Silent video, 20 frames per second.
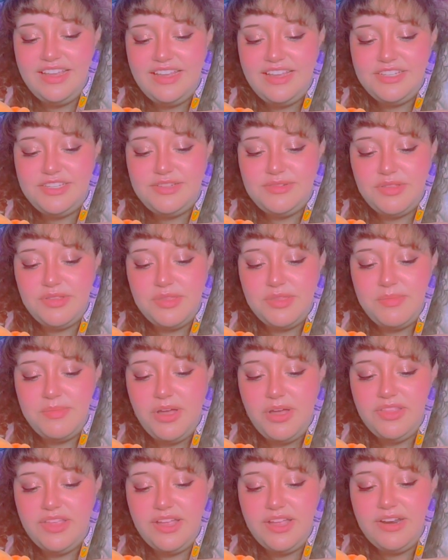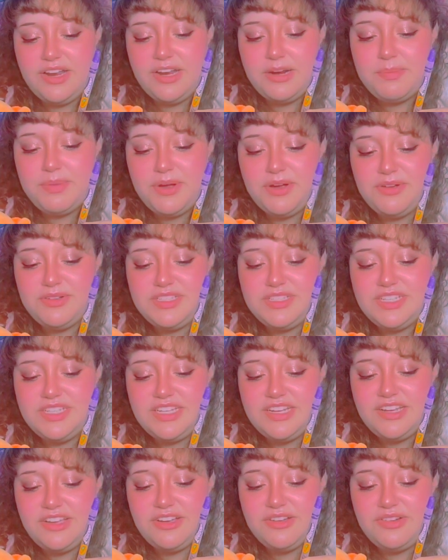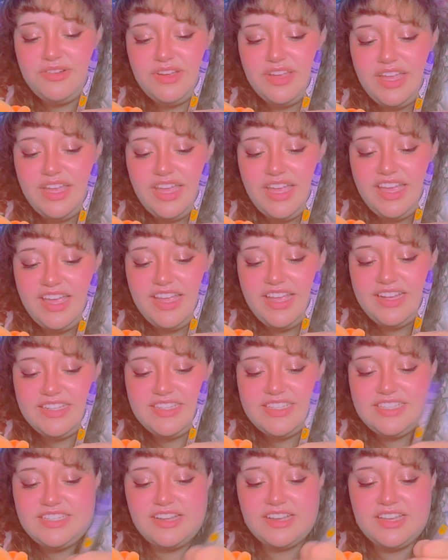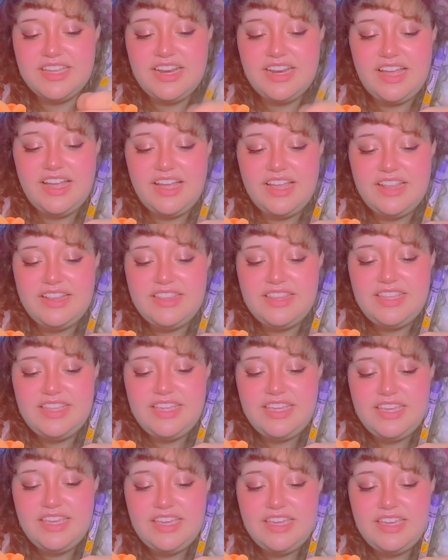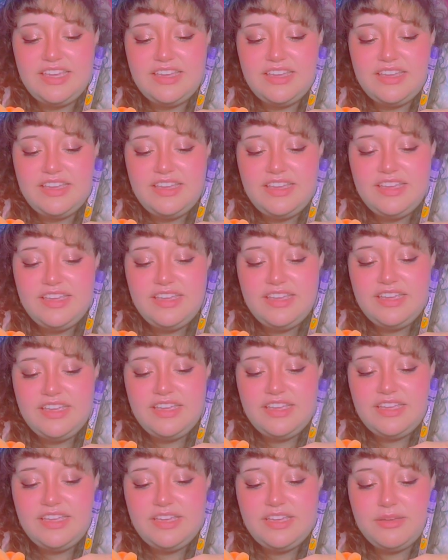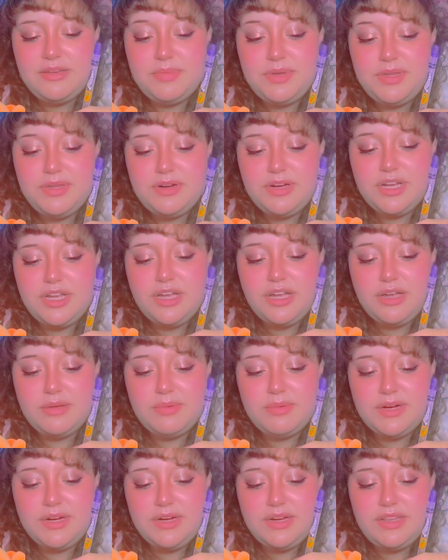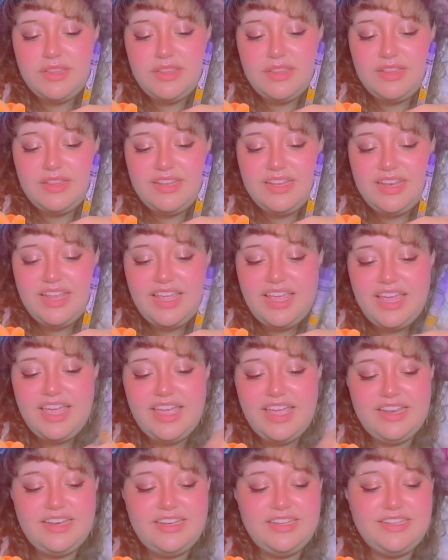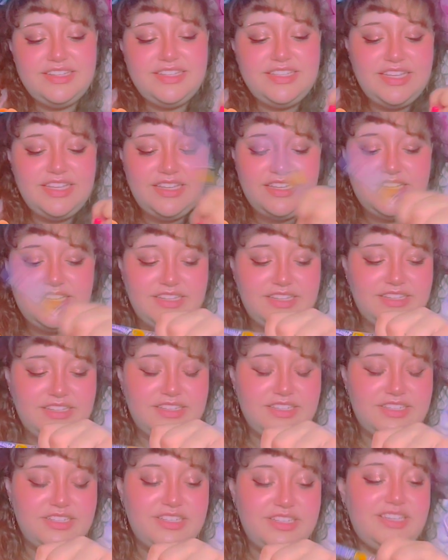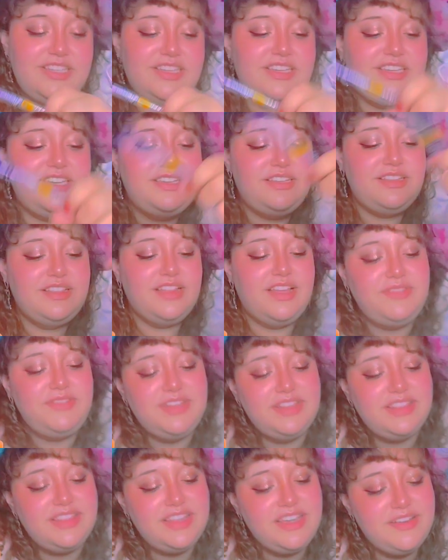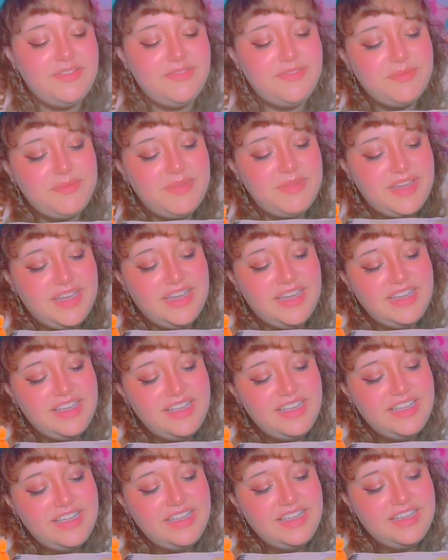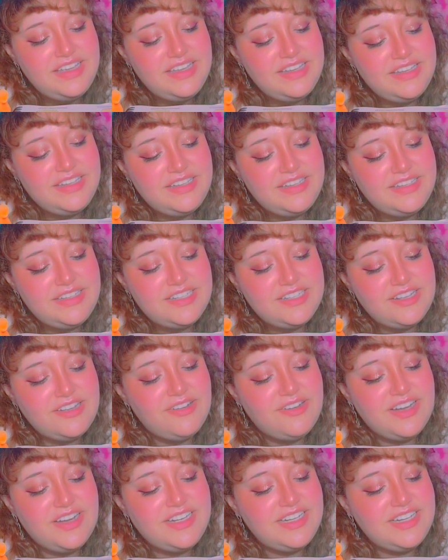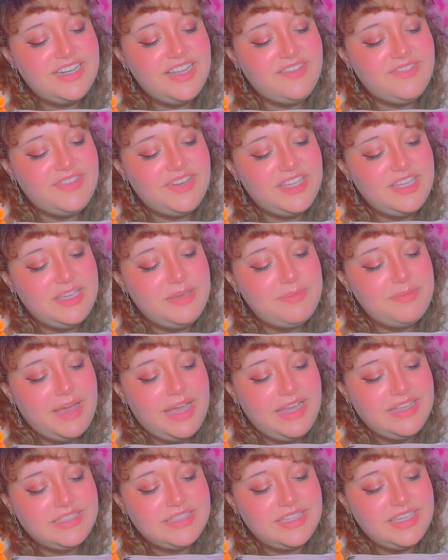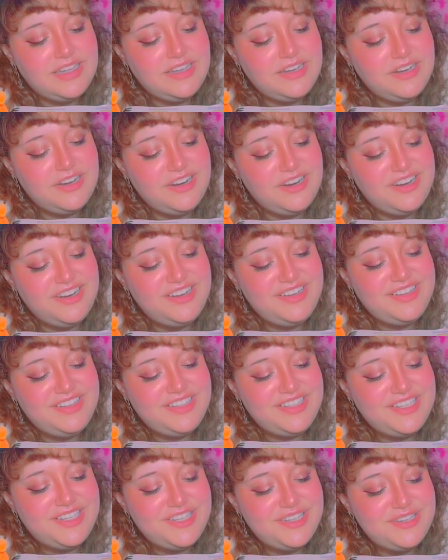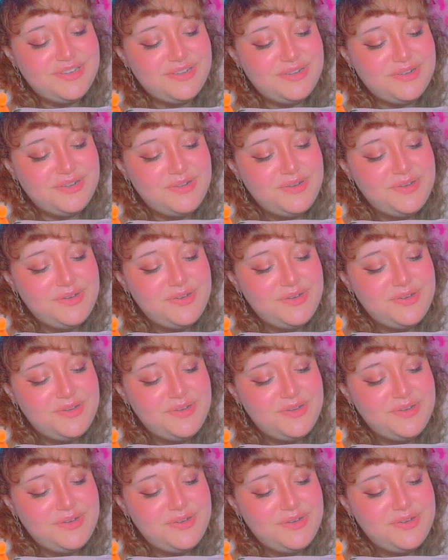She wrote them all down on a post-it note and stuck it on the computer cupboard, and she left it there for me, so I didn't have to keep asking her to